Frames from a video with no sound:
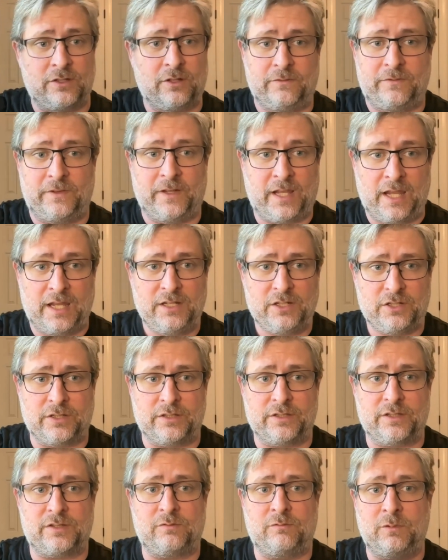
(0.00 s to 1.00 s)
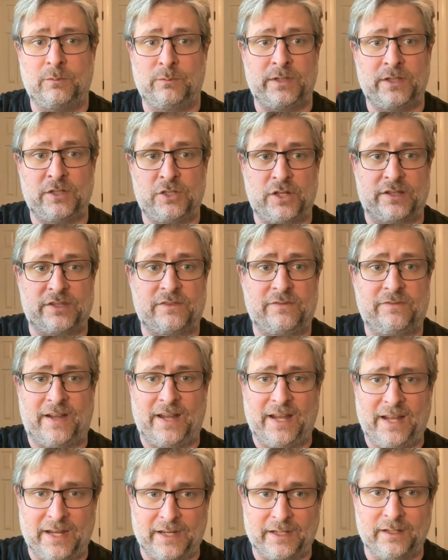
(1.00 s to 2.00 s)
notifications would be just
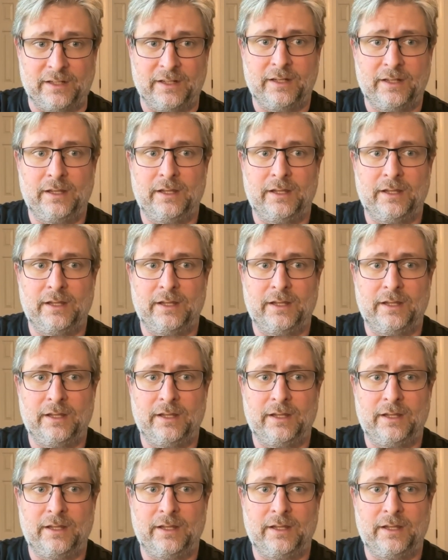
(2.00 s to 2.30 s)
fine